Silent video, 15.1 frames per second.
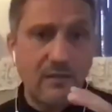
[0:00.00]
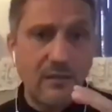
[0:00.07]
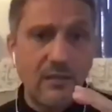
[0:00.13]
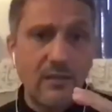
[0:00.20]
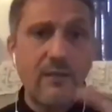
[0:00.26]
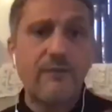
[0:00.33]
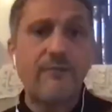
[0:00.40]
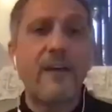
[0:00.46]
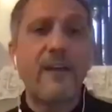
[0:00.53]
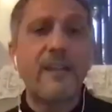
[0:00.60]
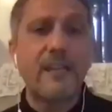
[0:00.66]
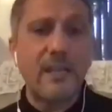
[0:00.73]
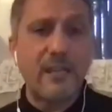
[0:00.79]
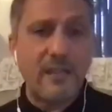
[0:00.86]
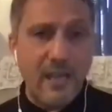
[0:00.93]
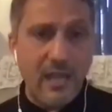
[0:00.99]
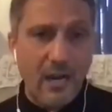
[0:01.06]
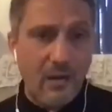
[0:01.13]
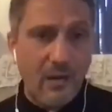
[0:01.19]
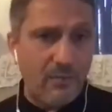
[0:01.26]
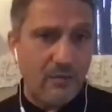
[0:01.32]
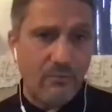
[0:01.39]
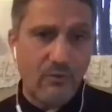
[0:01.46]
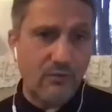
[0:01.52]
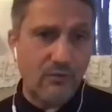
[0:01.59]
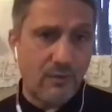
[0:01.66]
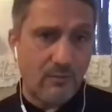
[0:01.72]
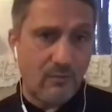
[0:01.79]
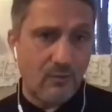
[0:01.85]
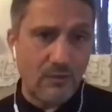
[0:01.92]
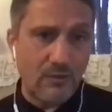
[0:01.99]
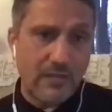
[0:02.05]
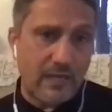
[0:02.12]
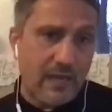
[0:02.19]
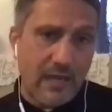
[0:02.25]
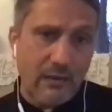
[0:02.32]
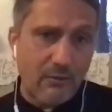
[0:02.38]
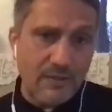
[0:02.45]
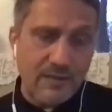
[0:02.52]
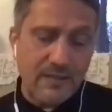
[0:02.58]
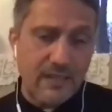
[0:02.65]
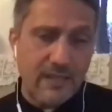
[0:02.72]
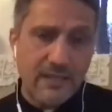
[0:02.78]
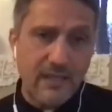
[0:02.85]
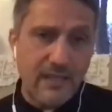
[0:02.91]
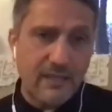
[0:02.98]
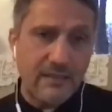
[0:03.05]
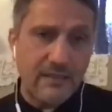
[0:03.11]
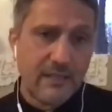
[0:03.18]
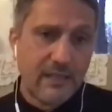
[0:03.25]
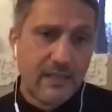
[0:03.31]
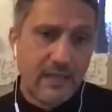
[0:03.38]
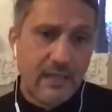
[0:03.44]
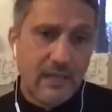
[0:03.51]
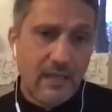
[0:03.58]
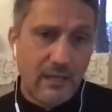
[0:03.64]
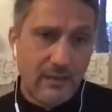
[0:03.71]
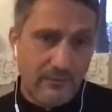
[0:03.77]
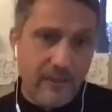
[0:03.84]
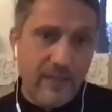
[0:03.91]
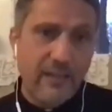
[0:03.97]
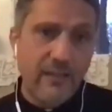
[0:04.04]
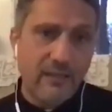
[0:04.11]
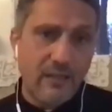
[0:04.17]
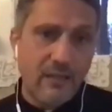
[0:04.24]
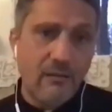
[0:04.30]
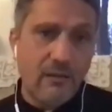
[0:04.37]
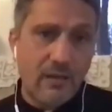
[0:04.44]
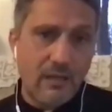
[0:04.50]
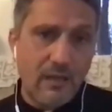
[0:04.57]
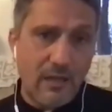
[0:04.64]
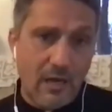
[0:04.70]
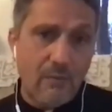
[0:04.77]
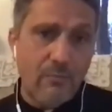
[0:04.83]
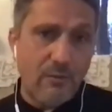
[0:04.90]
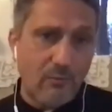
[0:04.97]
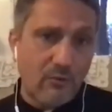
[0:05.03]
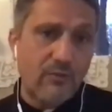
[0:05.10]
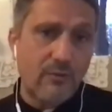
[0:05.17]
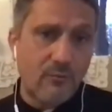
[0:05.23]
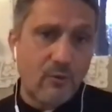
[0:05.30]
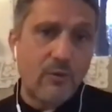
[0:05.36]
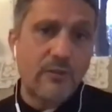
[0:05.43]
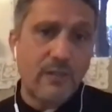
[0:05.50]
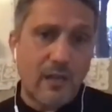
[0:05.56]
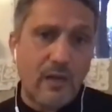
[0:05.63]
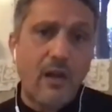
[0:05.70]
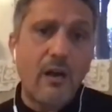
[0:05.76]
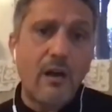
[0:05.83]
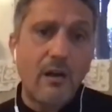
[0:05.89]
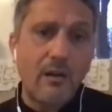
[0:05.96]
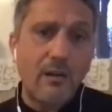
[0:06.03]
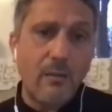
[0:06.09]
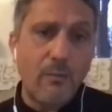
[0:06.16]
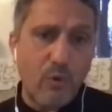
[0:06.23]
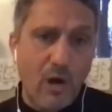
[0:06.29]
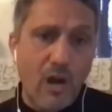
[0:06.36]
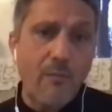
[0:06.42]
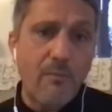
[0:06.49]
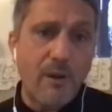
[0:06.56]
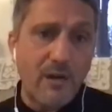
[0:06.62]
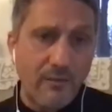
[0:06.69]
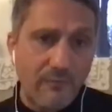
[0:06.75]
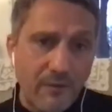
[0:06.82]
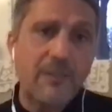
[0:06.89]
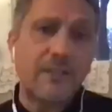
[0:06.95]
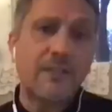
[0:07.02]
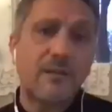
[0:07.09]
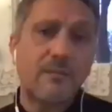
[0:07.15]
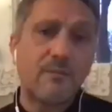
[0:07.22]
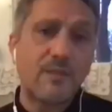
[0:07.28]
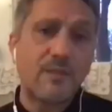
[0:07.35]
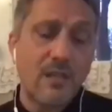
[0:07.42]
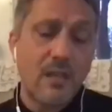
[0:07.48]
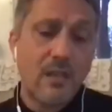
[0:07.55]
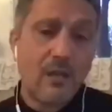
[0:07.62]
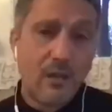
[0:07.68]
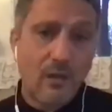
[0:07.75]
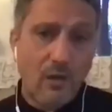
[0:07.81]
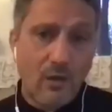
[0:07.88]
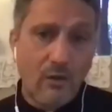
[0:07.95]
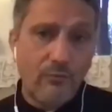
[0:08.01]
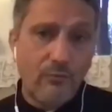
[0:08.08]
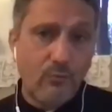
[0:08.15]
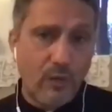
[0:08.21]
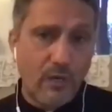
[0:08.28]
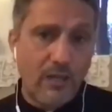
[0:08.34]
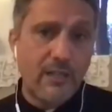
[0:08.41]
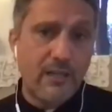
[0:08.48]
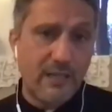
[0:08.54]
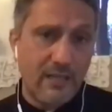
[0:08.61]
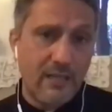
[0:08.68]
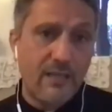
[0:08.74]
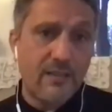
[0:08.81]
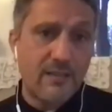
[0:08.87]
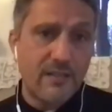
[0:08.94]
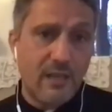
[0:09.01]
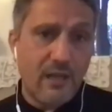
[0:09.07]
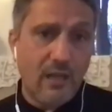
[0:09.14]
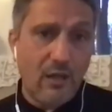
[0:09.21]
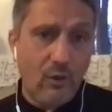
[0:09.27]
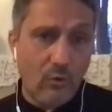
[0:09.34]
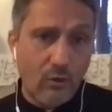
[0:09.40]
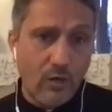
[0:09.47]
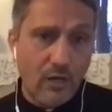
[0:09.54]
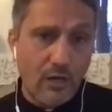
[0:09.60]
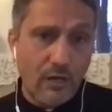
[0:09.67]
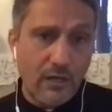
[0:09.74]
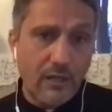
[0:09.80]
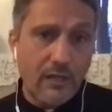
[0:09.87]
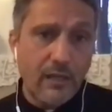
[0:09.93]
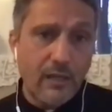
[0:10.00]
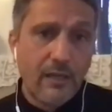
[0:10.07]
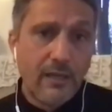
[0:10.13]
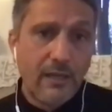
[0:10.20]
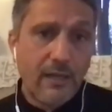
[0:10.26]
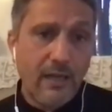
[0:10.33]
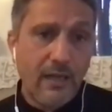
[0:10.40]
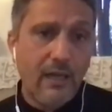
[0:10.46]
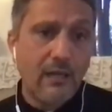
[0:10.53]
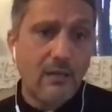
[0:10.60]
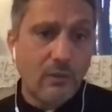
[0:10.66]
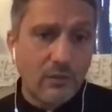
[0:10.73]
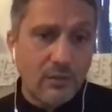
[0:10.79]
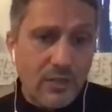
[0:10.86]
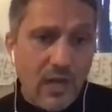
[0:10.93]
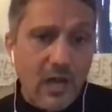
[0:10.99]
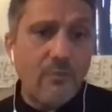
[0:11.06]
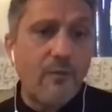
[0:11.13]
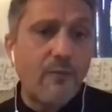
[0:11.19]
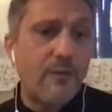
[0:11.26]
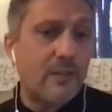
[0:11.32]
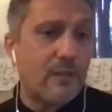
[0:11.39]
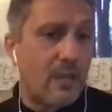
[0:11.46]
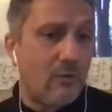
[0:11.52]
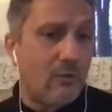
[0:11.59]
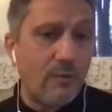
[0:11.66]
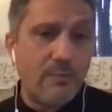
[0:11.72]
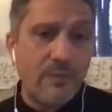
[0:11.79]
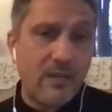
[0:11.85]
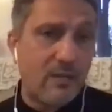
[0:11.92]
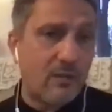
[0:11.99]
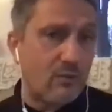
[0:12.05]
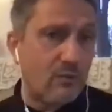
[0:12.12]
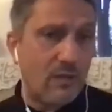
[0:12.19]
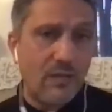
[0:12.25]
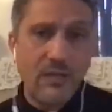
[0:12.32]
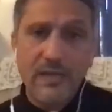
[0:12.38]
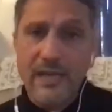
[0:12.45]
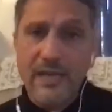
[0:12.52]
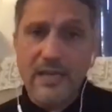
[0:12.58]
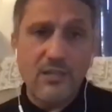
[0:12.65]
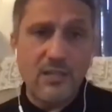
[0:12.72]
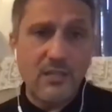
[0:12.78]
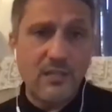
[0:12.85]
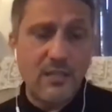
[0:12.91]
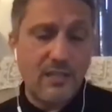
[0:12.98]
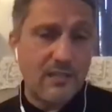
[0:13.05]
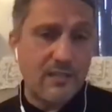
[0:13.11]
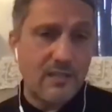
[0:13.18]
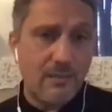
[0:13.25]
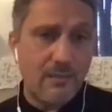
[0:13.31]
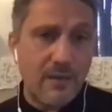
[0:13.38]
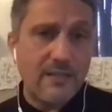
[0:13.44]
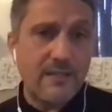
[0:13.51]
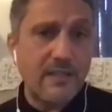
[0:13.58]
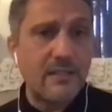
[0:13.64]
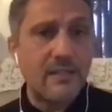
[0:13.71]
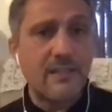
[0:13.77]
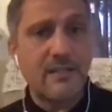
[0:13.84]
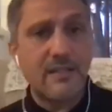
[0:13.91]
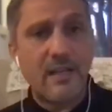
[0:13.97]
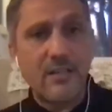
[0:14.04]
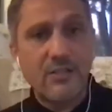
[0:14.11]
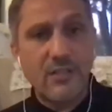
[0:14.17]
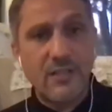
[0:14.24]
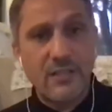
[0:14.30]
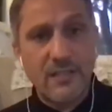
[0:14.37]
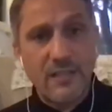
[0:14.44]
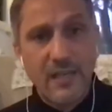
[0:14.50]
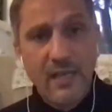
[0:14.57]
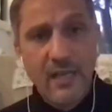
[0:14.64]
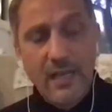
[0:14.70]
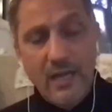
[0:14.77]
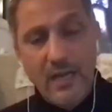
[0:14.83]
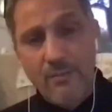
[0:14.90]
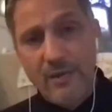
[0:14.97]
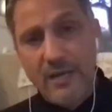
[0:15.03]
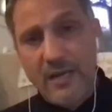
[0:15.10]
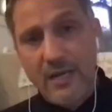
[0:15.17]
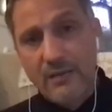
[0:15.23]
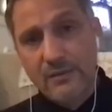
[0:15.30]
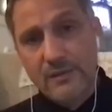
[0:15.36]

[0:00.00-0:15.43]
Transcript: defending the Arab and Muslim world. And I would say that if anything, the Arab and Muslim world are the primary victims of what is occurring. And on top of it, then we begin to engage in these debates and discussions about